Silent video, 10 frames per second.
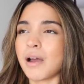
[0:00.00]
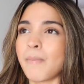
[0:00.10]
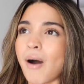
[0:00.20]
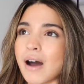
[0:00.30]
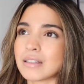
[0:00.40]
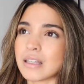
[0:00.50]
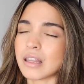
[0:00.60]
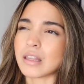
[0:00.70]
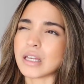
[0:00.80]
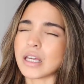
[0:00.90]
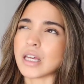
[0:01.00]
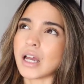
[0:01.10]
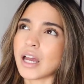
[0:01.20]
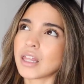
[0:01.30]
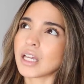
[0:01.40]
I bought the,
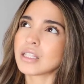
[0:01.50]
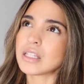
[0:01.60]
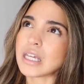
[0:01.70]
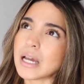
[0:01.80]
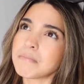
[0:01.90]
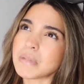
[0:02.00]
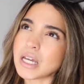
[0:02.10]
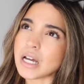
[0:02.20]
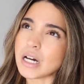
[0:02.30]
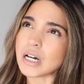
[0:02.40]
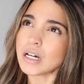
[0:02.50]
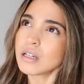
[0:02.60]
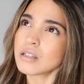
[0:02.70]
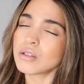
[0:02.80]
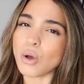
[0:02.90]
I think it's the
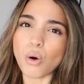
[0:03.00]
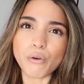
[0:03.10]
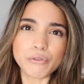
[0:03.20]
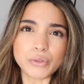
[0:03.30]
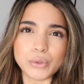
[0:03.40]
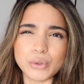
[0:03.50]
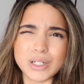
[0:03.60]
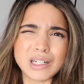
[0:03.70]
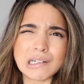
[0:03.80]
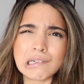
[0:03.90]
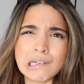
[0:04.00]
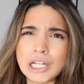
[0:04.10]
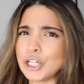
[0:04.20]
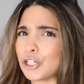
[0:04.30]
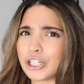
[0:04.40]
Amika Soul Food
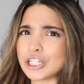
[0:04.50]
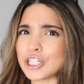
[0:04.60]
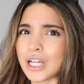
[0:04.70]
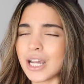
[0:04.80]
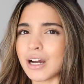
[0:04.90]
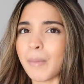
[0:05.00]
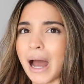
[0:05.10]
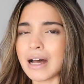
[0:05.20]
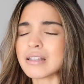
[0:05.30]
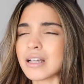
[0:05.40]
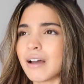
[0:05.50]
nourishing hair mask.